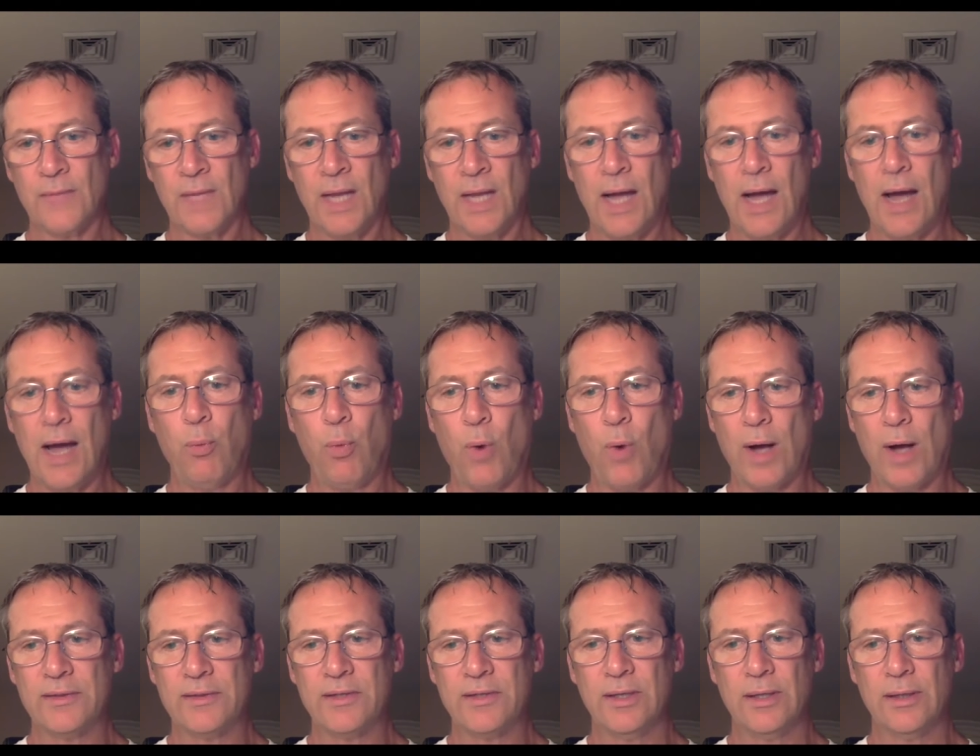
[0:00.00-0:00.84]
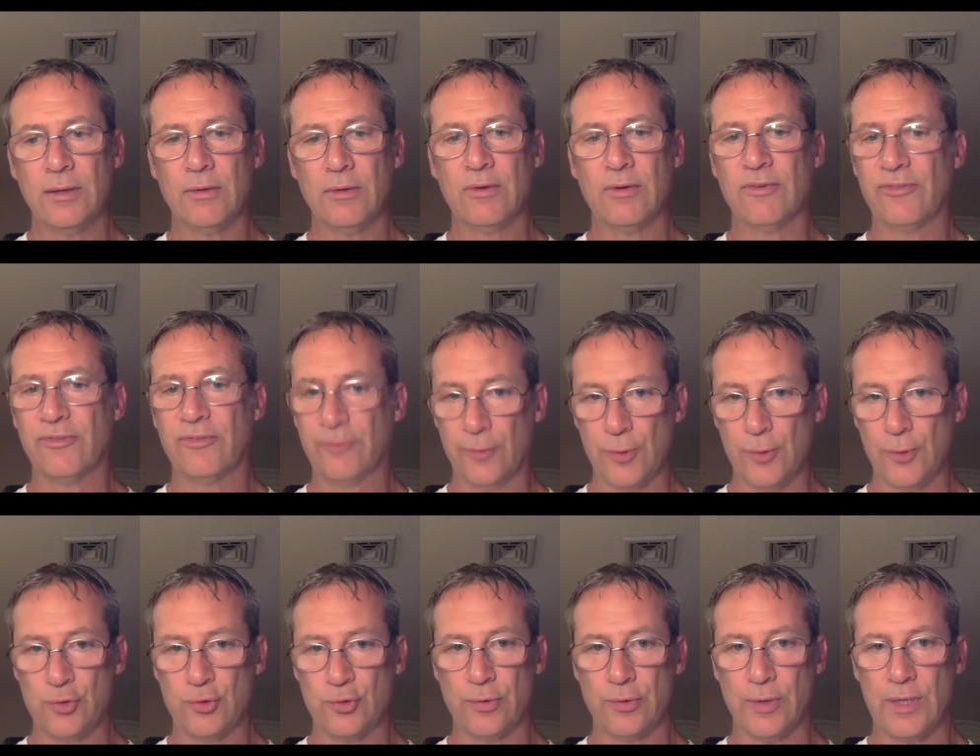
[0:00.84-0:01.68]
I wanted
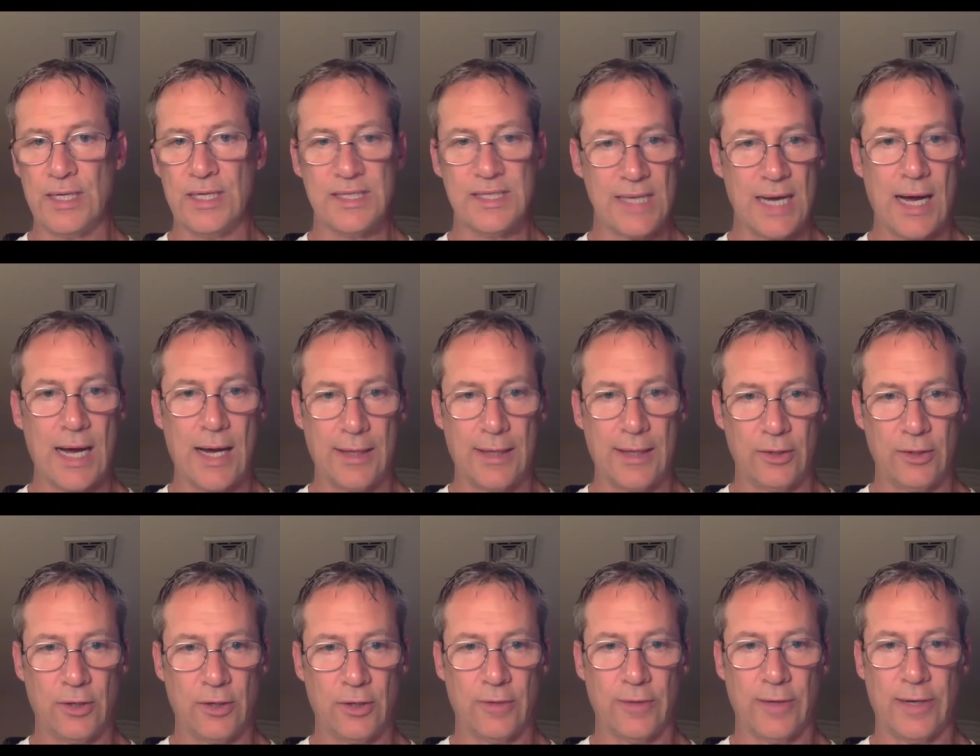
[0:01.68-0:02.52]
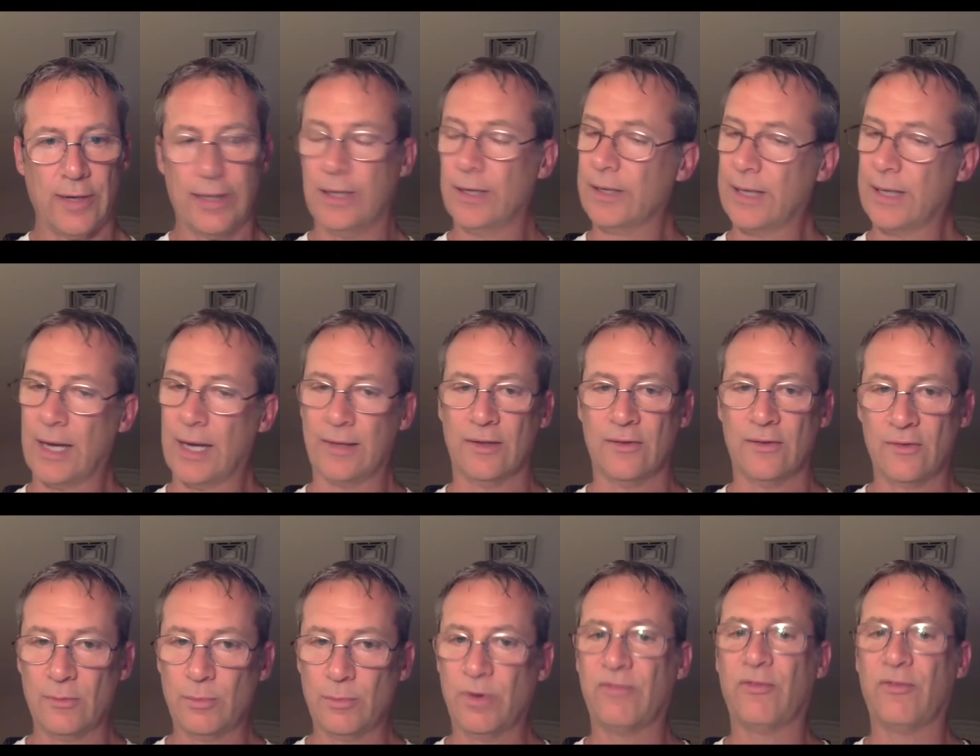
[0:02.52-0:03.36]
fruit trees on it already. Again, this
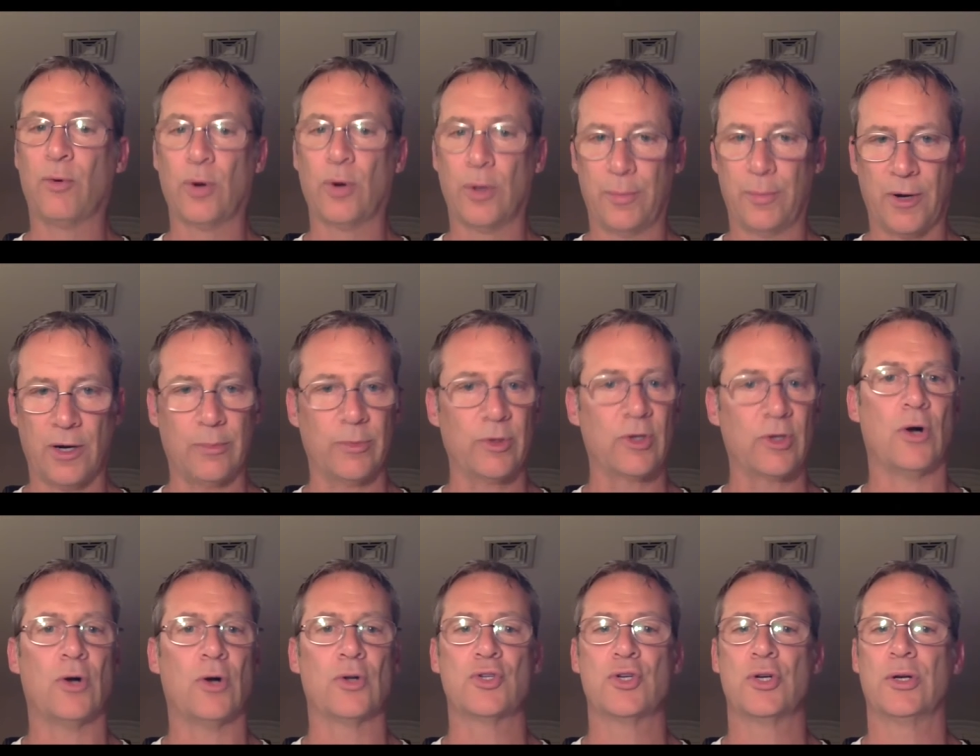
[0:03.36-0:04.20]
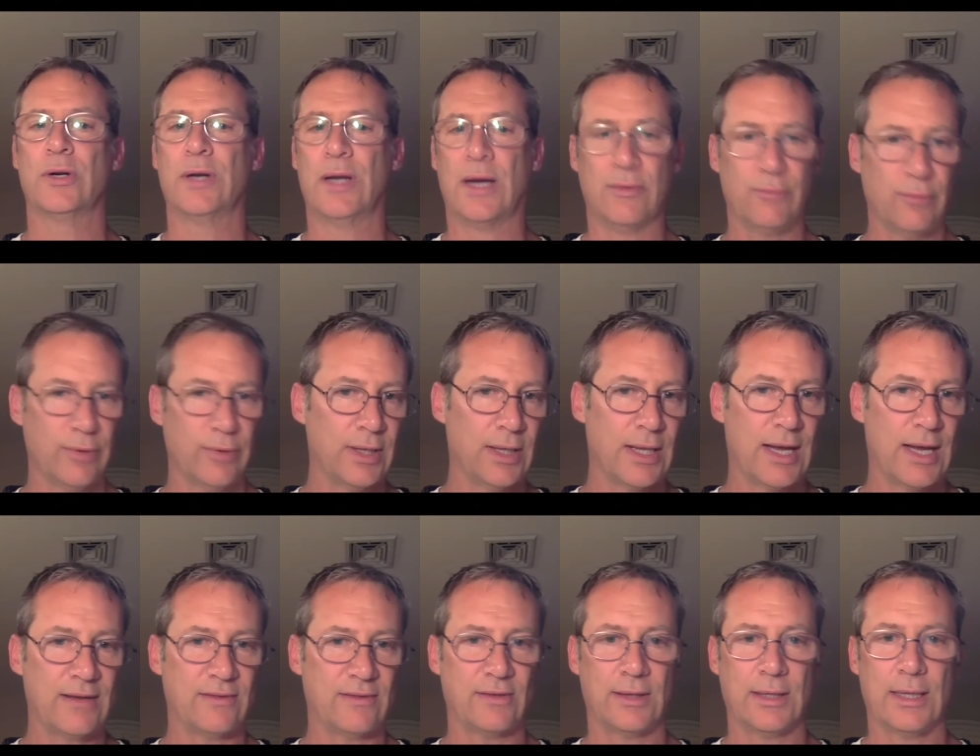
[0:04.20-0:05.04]
is before permaculture, not
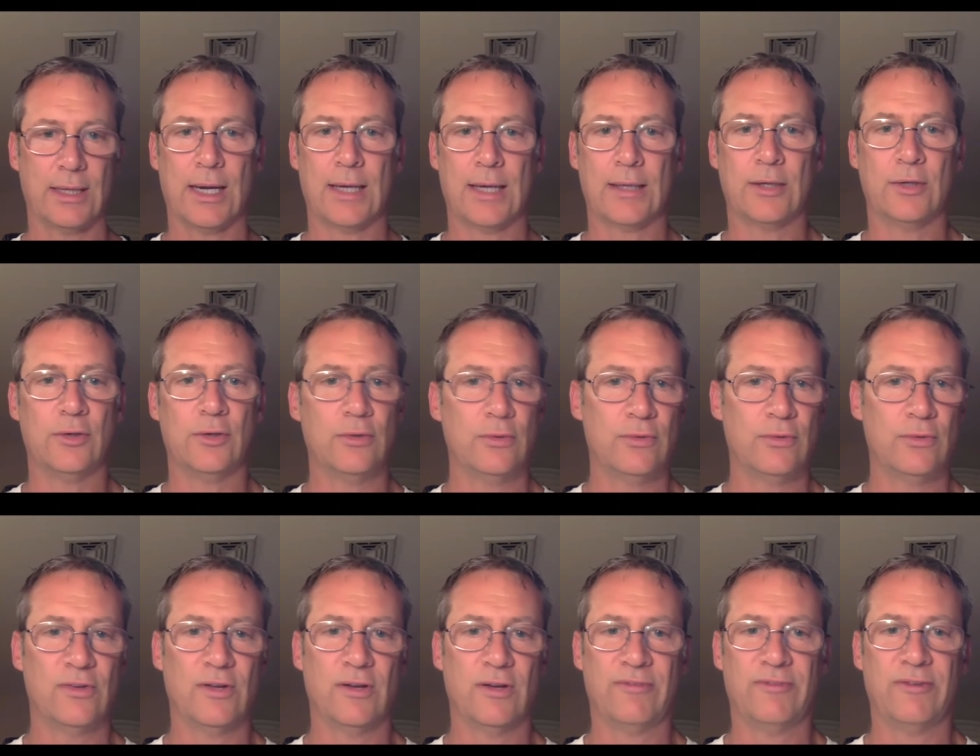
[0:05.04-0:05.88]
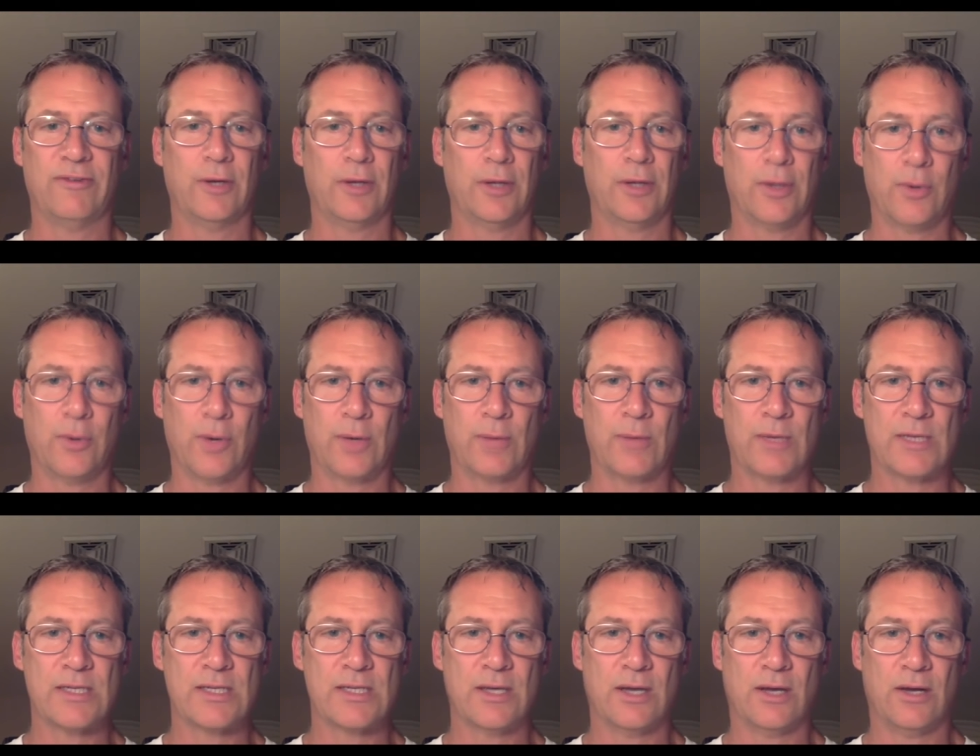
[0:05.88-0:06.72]
realizing that I could do stuff fairly quick
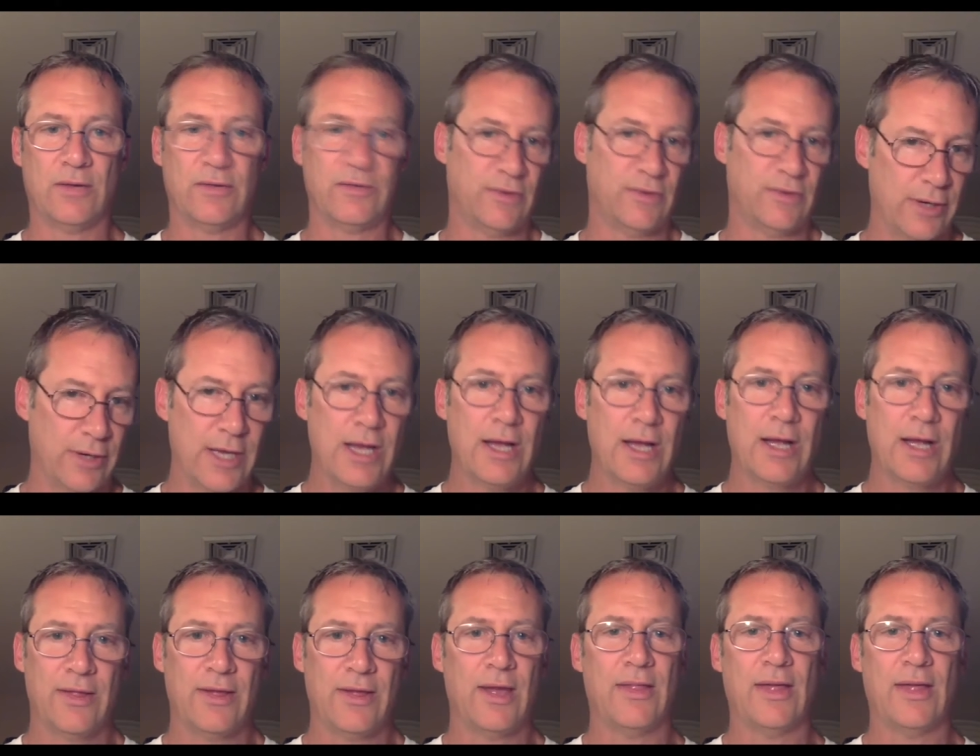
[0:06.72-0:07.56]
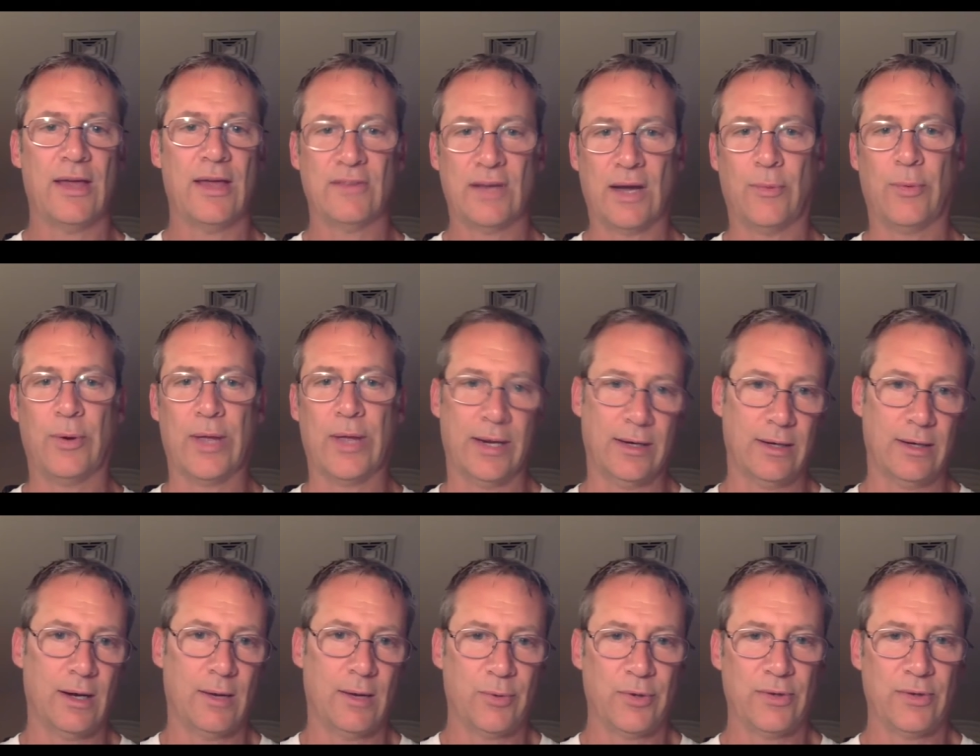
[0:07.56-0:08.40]
myself. So that's how we ended
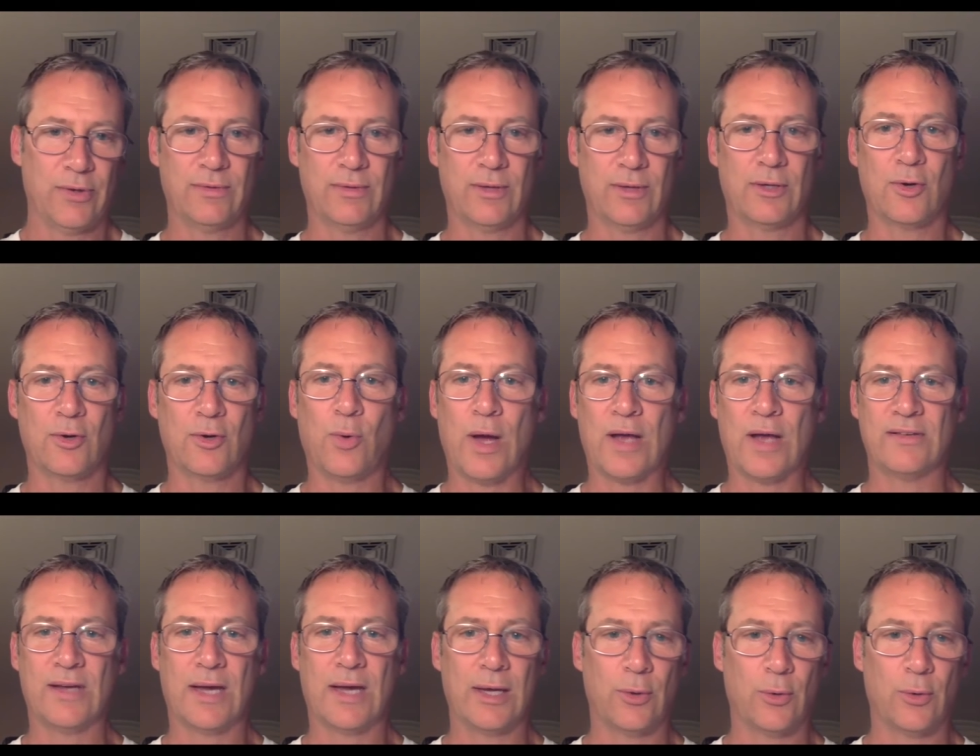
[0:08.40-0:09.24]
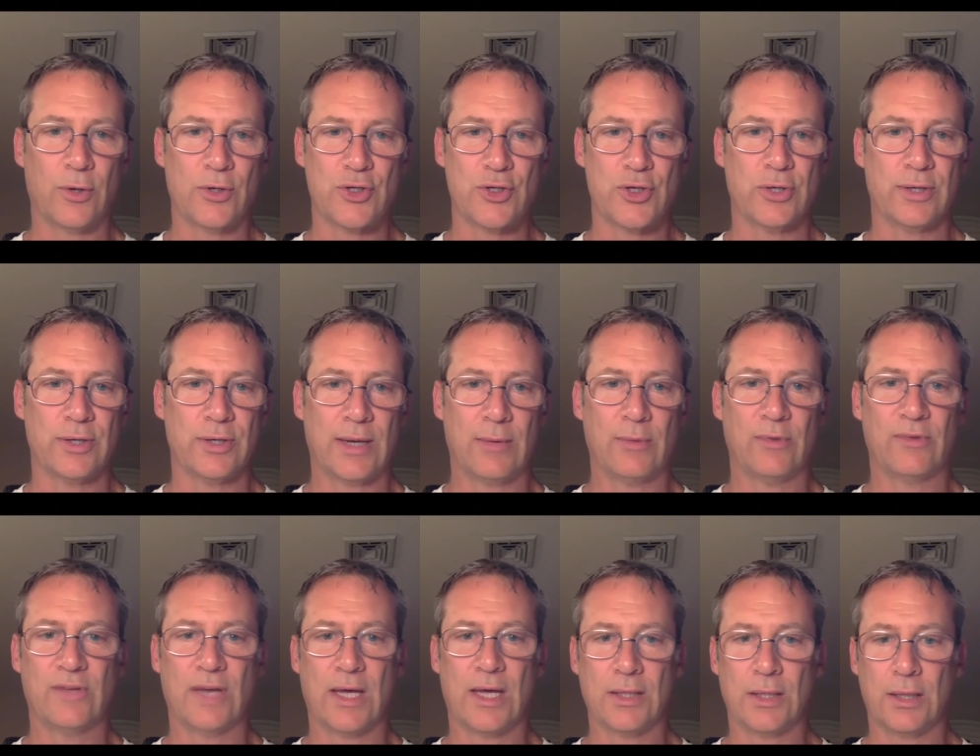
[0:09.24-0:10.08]
up with a quasi orchard that was
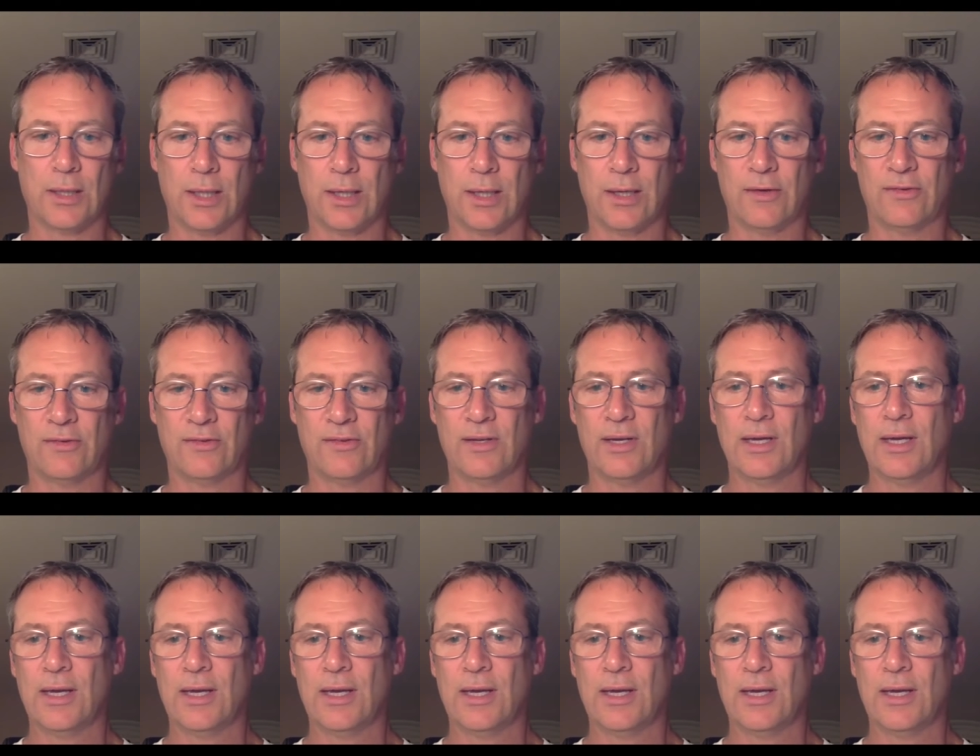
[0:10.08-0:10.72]
on the list.